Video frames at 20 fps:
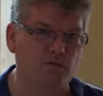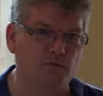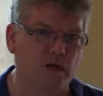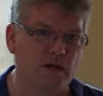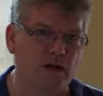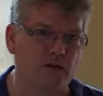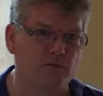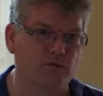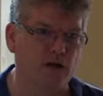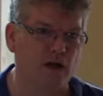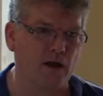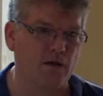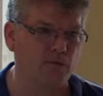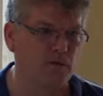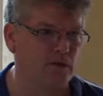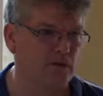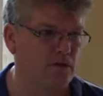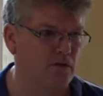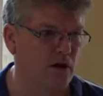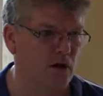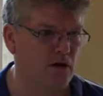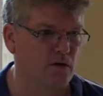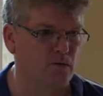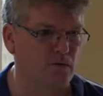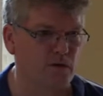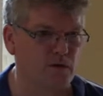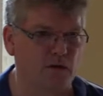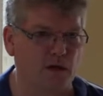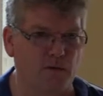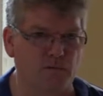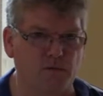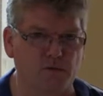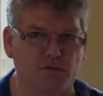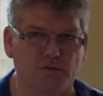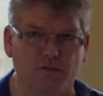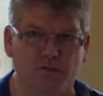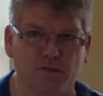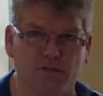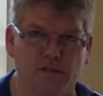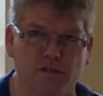Whenever I would talk with
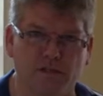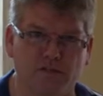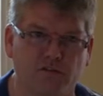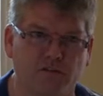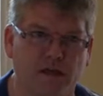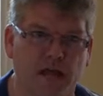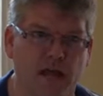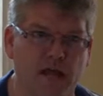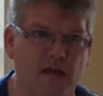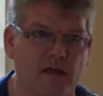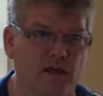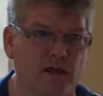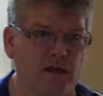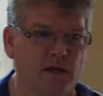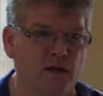couples, and to this day,